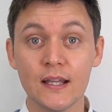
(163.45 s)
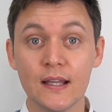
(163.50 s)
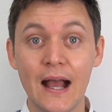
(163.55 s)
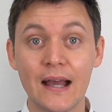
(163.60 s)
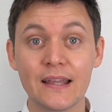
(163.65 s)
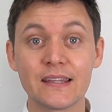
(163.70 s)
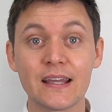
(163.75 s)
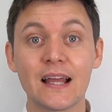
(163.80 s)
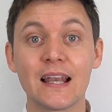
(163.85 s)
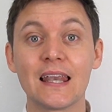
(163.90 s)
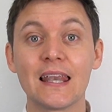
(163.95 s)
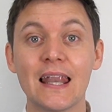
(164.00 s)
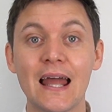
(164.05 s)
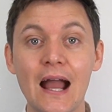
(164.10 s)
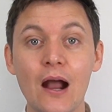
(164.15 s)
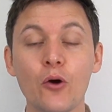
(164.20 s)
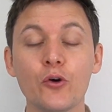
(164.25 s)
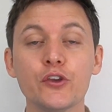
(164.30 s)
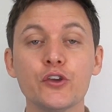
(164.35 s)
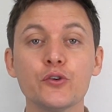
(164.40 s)
and
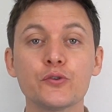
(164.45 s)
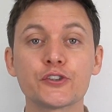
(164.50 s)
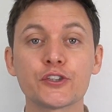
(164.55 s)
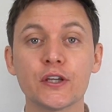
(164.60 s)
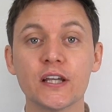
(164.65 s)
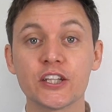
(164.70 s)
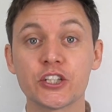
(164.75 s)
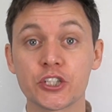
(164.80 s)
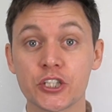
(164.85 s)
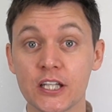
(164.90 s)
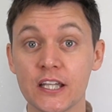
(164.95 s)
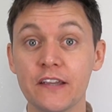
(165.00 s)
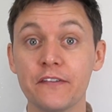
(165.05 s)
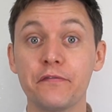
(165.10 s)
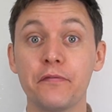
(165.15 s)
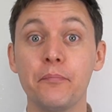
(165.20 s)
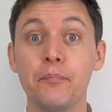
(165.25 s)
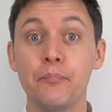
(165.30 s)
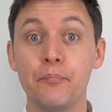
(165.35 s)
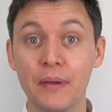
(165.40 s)
allow you to
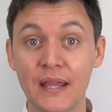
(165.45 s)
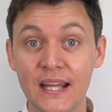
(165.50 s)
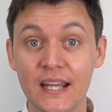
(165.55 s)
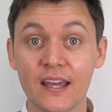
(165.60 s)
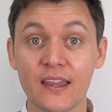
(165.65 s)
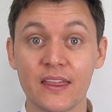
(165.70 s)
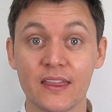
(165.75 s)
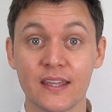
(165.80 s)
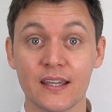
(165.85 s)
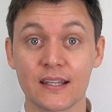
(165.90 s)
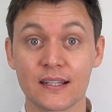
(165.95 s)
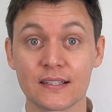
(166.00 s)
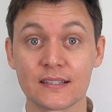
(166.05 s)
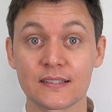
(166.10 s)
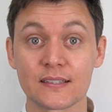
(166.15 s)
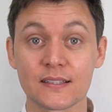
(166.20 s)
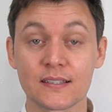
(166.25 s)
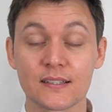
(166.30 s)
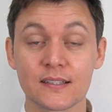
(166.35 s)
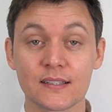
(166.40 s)
achieve bigger
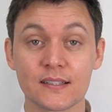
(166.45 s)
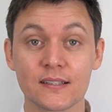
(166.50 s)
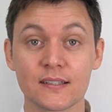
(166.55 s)
things.